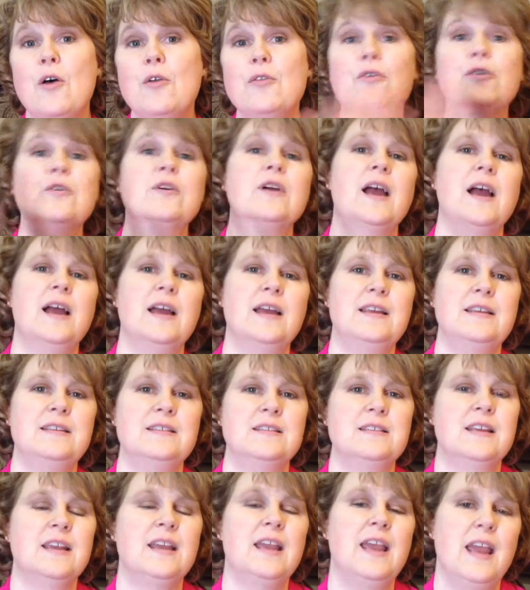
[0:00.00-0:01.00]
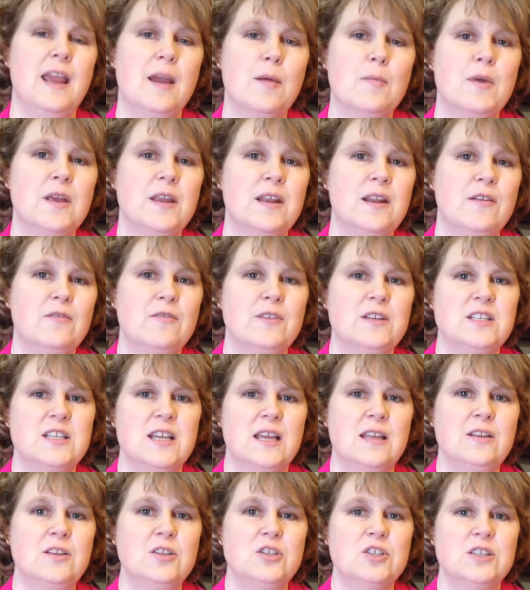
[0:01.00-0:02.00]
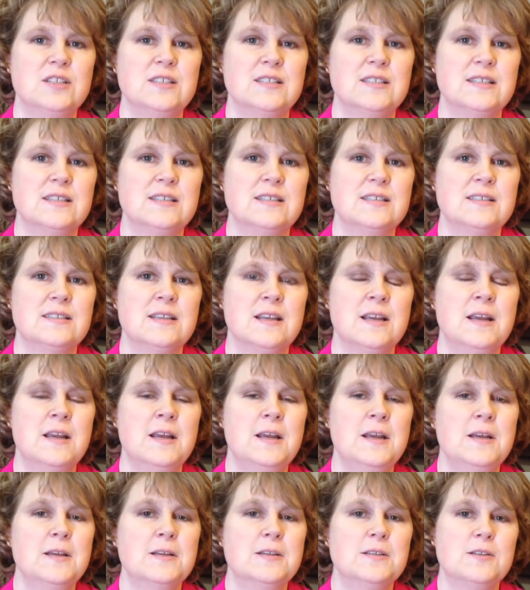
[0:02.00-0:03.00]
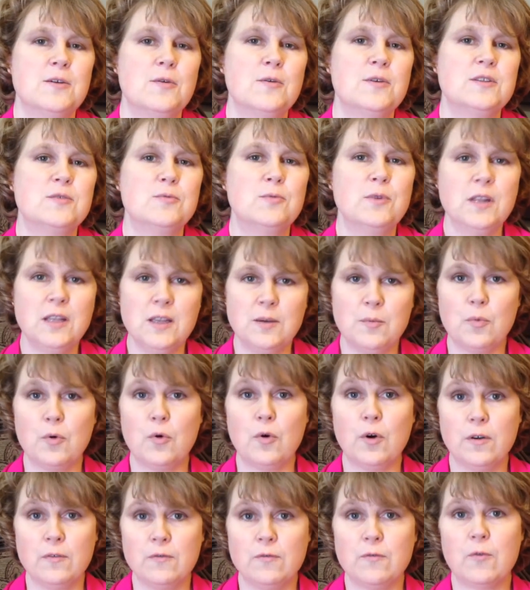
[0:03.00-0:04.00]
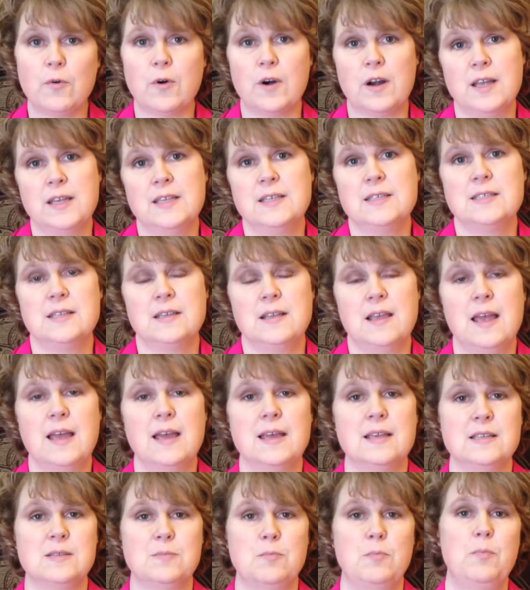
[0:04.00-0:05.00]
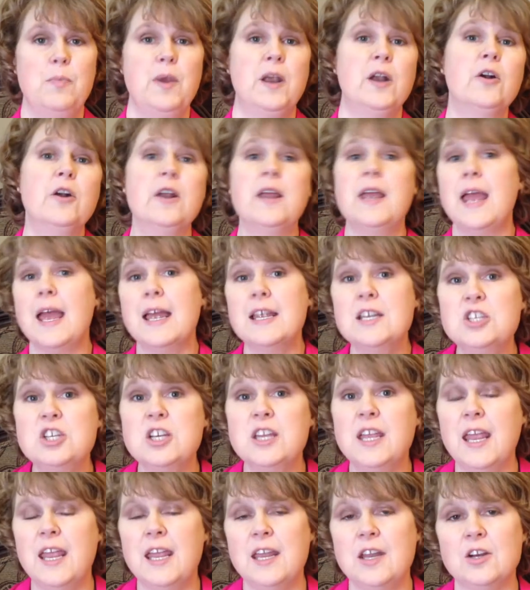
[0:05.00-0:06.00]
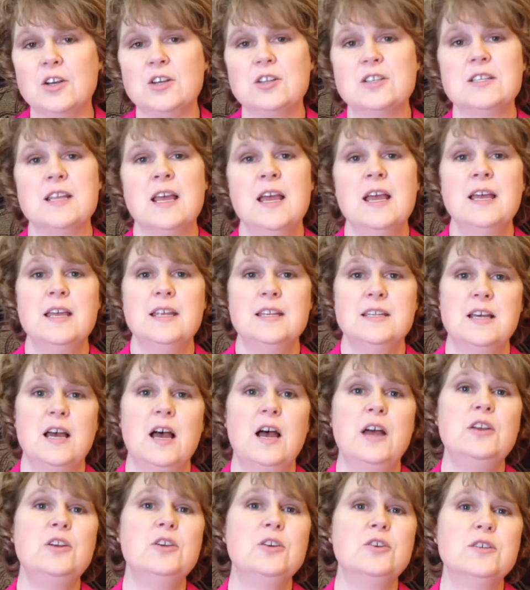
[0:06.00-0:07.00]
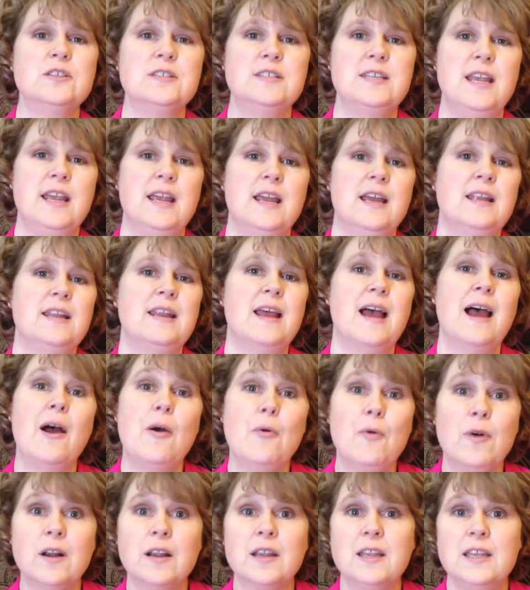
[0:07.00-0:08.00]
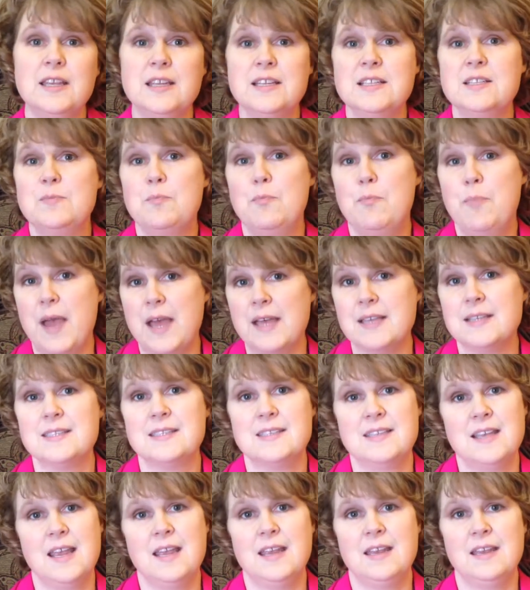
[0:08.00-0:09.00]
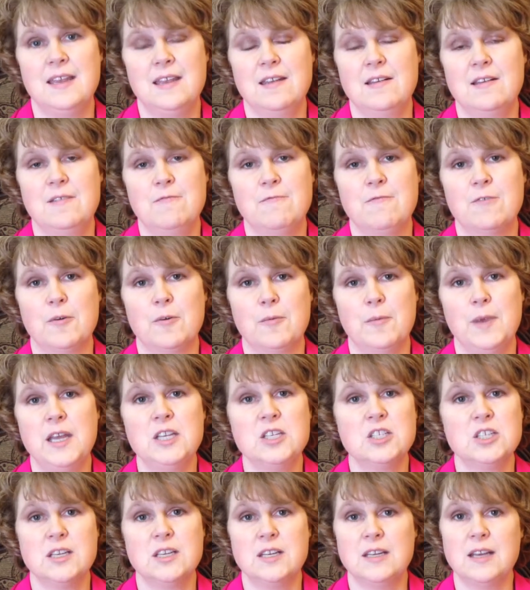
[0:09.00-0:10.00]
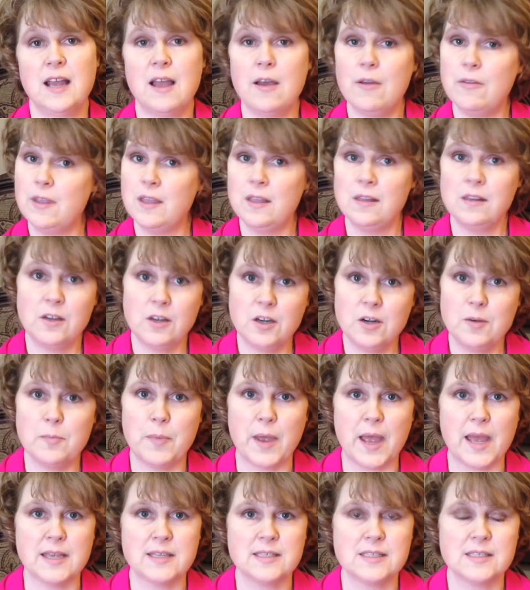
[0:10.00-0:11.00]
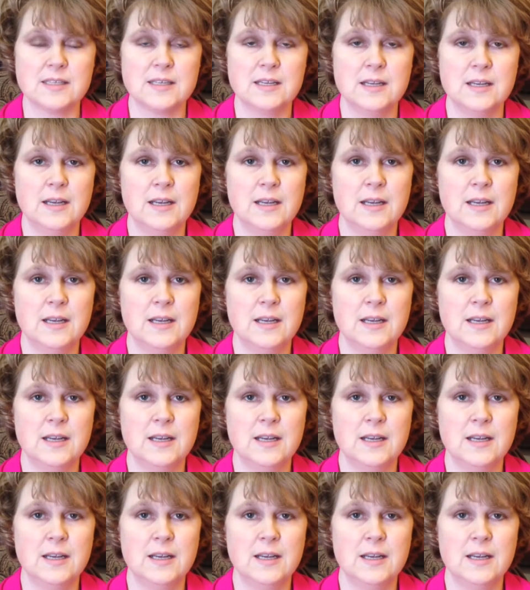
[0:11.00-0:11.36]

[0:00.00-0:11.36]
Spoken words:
other kinds, the gamut of intelligences. So it's really important for us as parent educators to understand how our kids best take in information and how they learn best.